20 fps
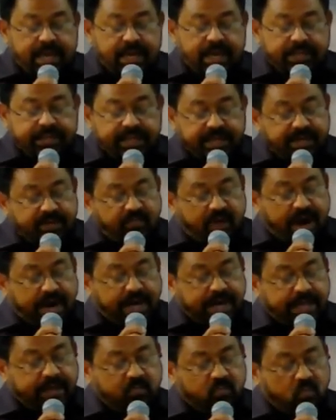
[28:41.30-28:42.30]
the
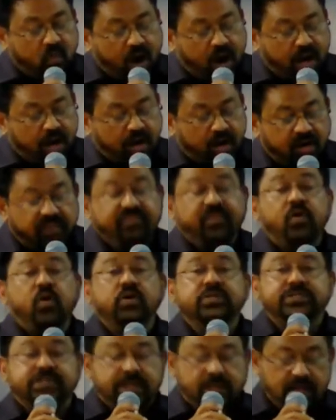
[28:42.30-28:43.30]
dividing wall of
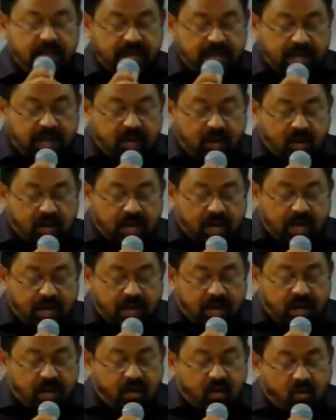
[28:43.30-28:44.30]
host
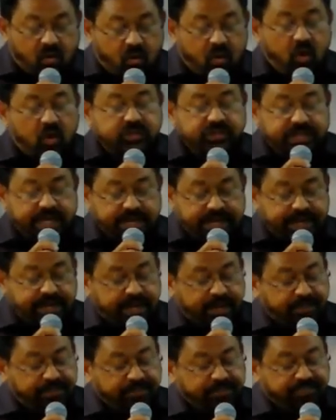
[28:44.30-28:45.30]

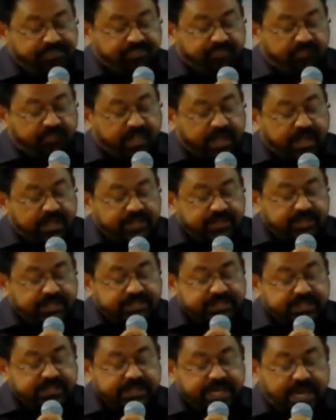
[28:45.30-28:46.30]
hostility
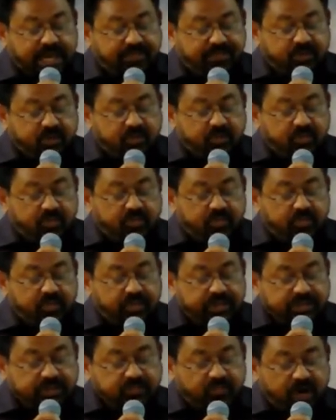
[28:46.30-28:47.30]
Jesus came to
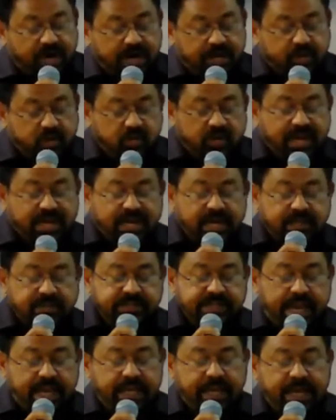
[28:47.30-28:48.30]
this world to
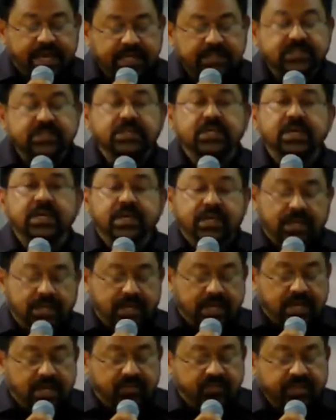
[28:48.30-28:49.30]
reconcile us
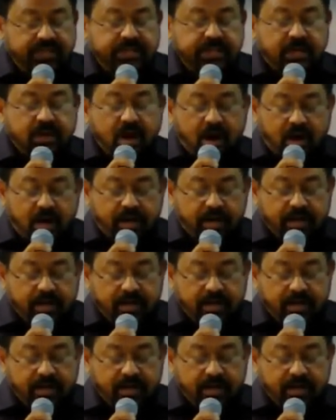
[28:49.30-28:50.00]
with the God.